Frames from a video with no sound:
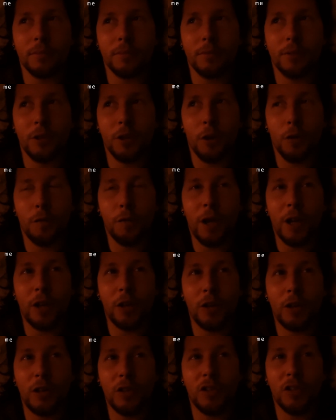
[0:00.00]
You know, value
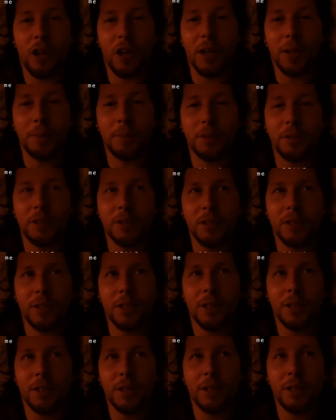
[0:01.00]
these times.
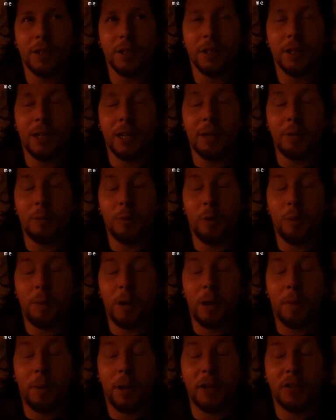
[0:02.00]
And what
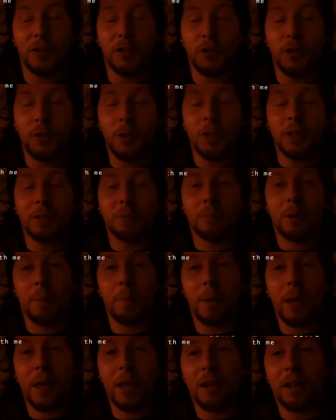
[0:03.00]
better place to do it than my
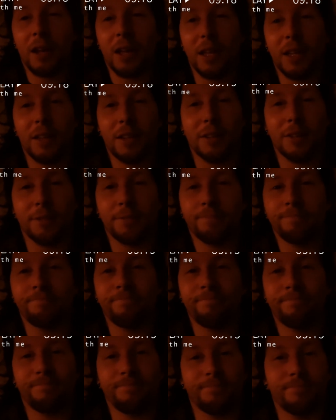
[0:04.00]
bed, like
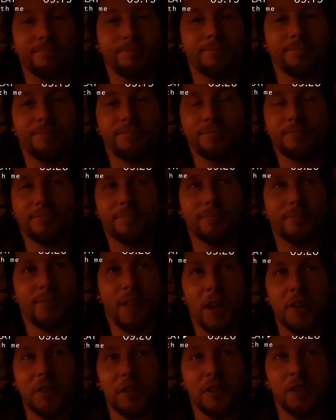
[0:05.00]

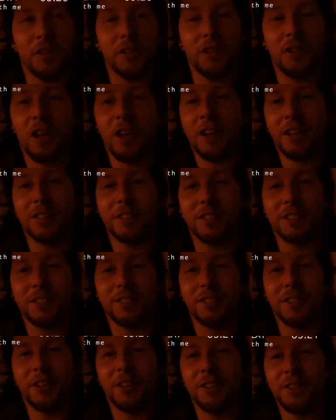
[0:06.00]
under the stars,
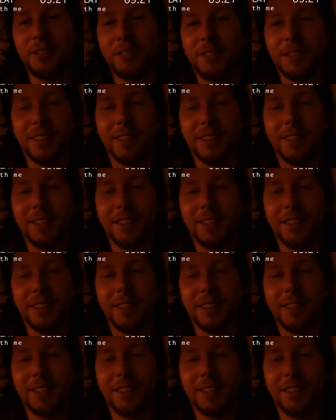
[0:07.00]
you know.